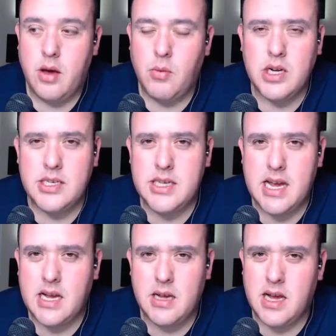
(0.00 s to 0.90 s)
I want to say
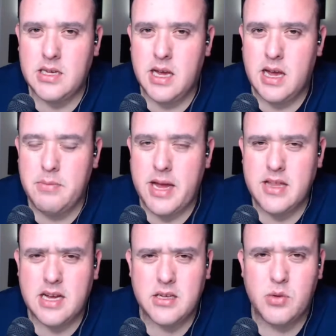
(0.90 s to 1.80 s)
I, I, I
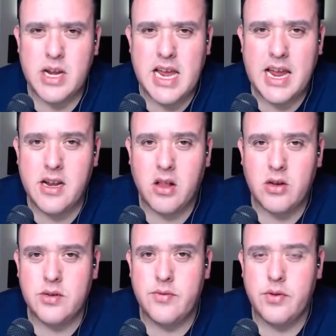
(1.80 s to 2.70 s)
paid like twenty eight
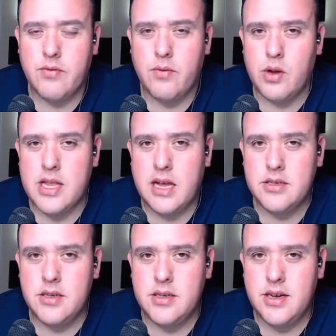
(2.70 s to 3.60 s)
dollars for the four
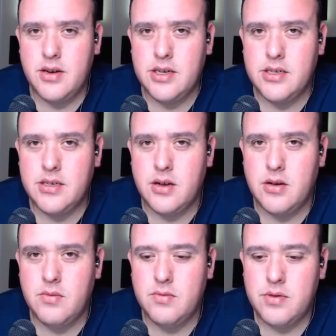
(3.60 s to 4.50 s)
thousand series. So